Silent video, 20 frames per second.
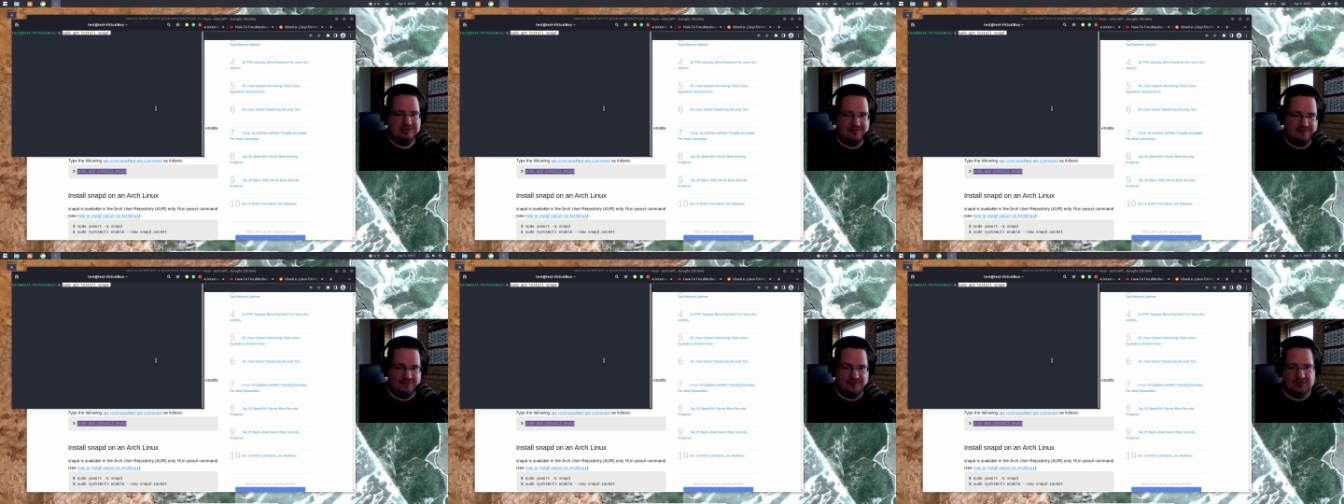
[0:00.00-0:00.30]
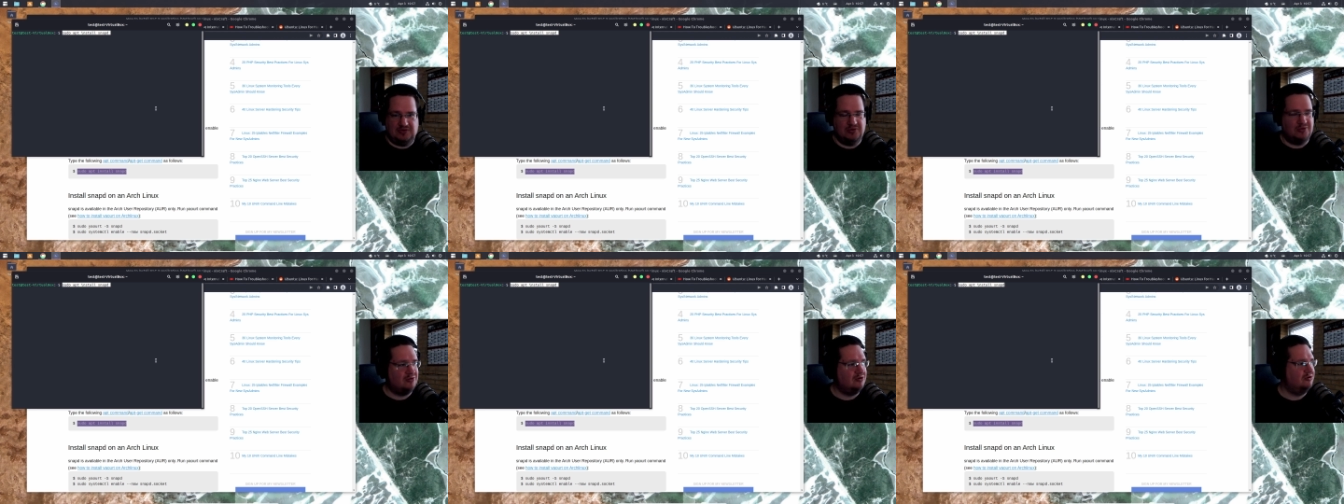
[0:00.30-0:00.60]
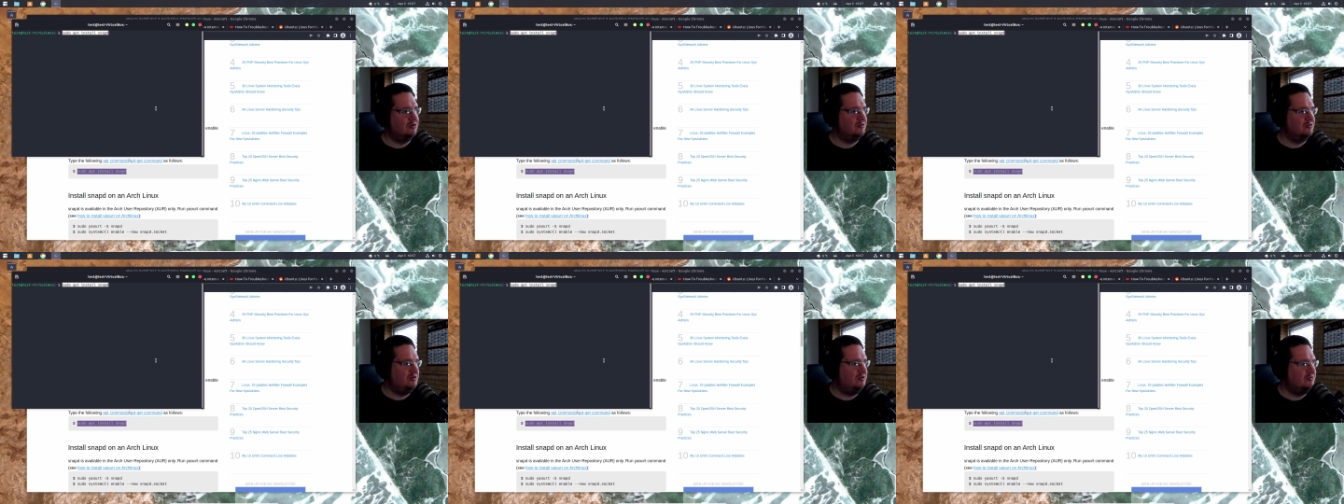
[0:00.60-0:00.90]
Fedora
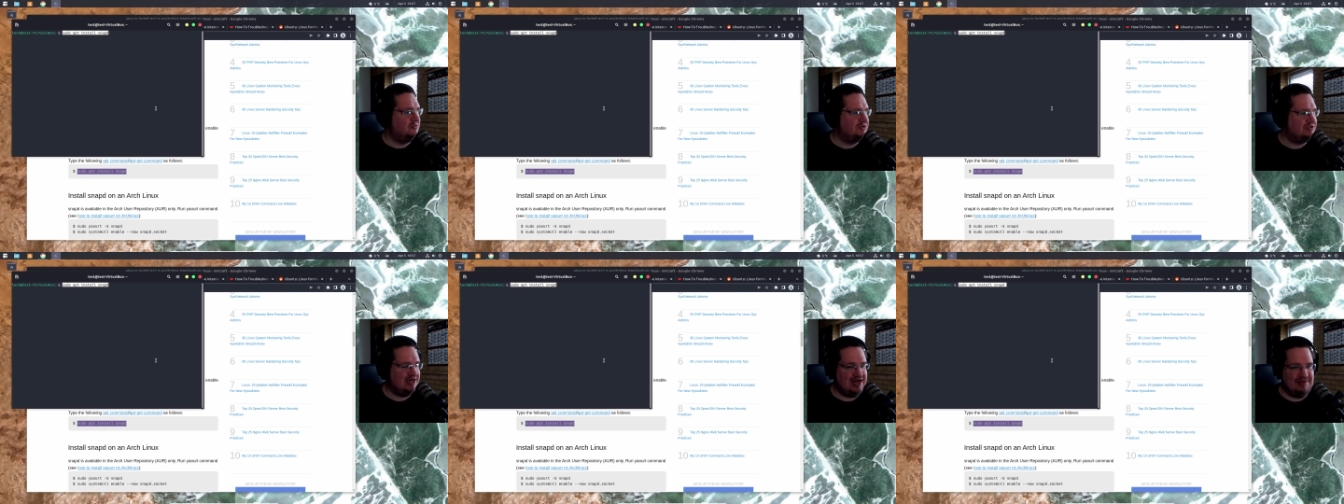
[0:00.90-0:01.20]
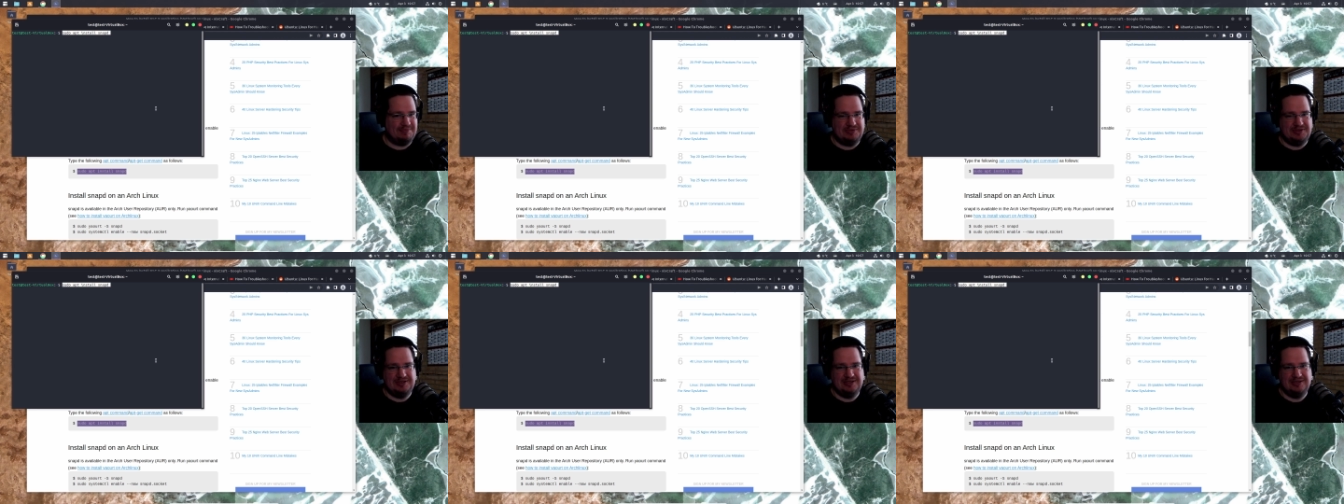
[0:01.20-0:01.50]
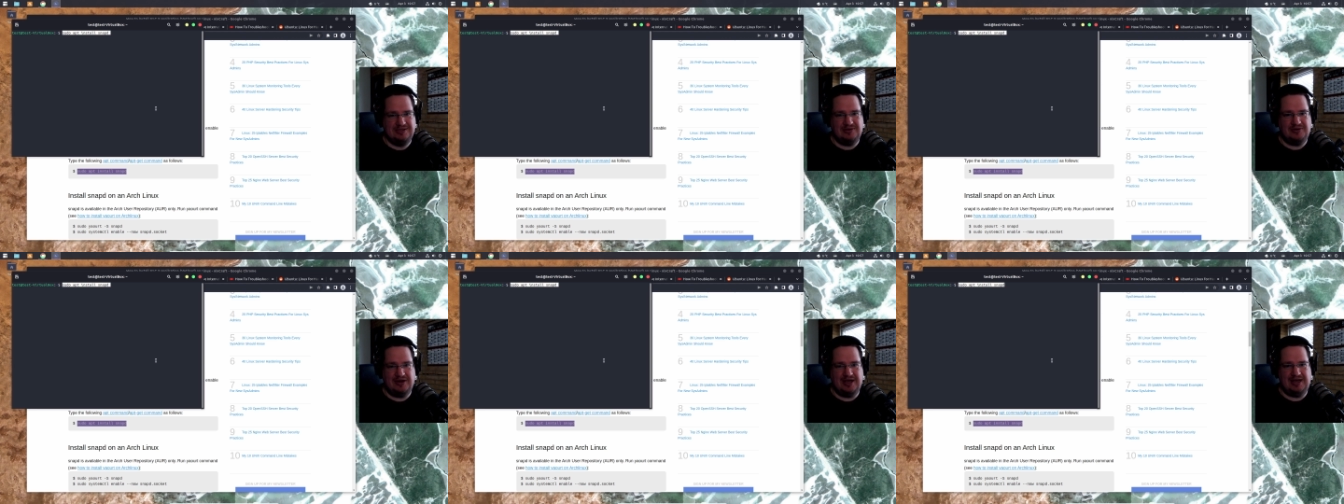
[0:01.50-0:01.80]
don't use apt
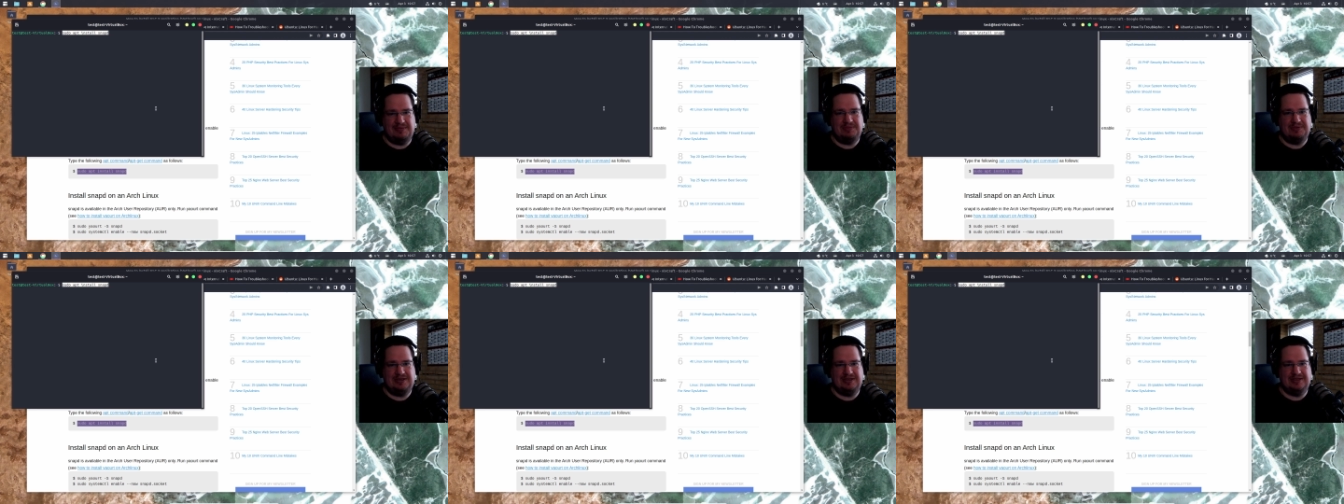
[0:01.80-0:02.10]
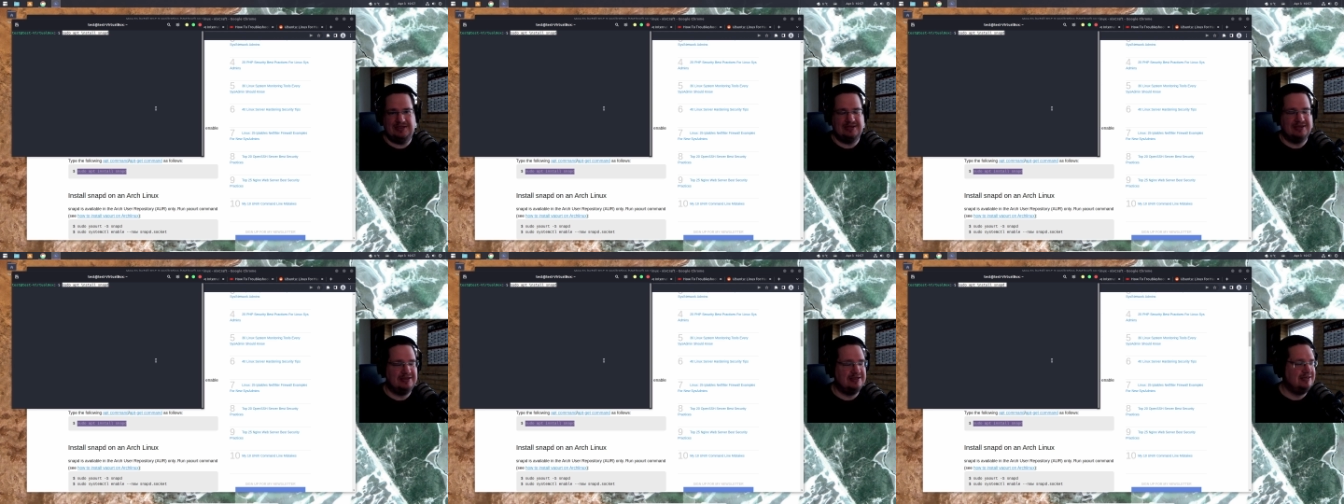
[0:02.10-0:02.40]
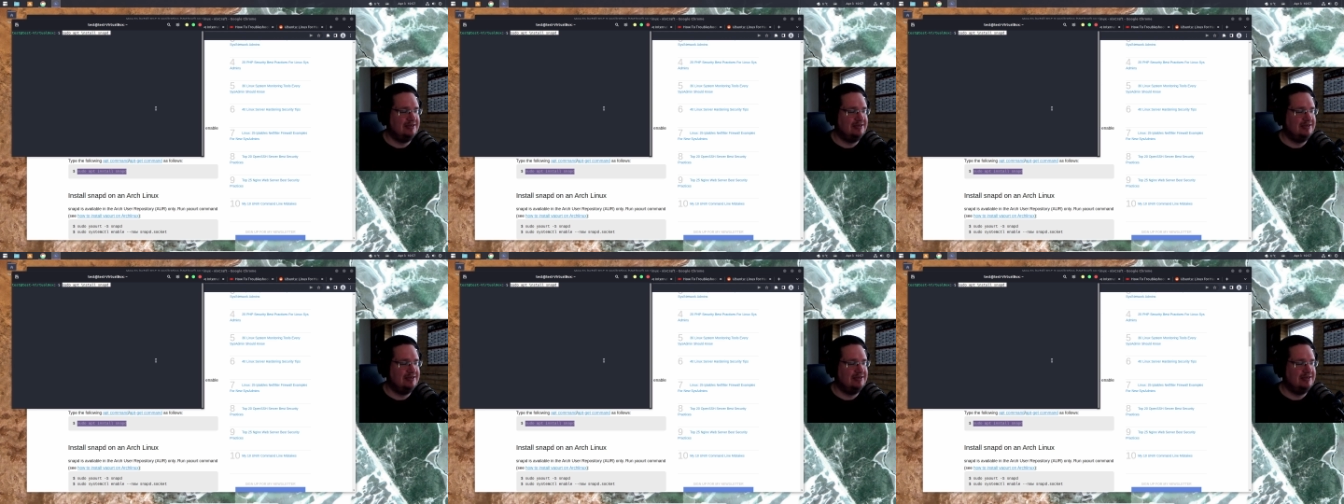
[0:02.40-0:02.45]
or apt-get